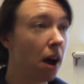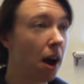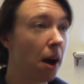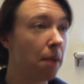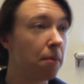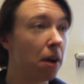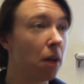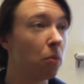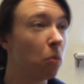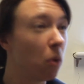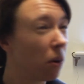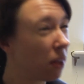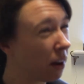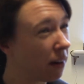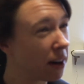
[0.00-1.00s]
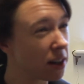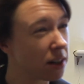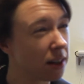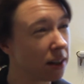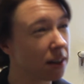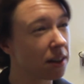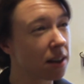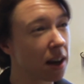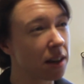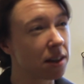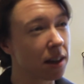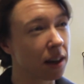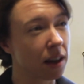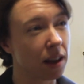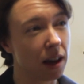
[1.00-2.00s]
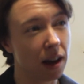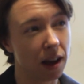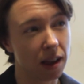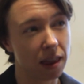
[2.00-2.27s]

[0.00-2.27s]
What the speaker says: and what they're actually discussing.